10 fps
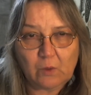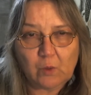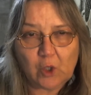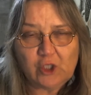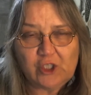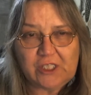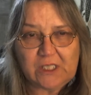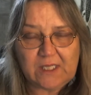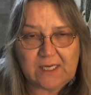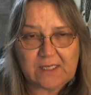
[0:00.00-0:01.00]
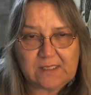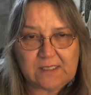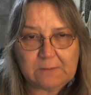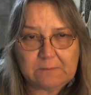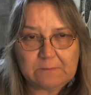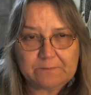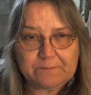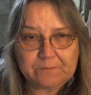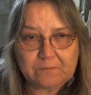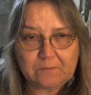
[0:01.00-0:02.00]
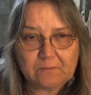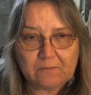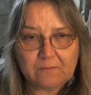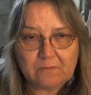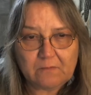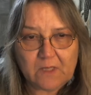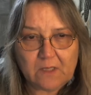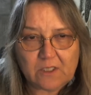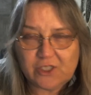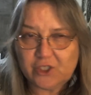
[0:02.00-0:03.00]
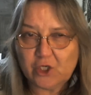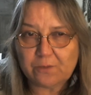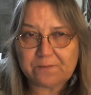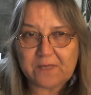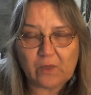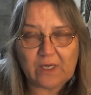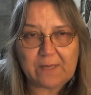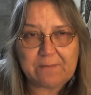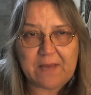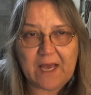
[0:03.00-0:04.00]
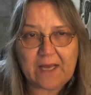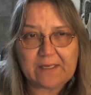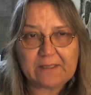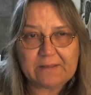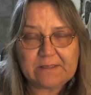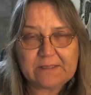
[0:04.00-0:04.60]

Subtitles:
The words to this disturb me really bad.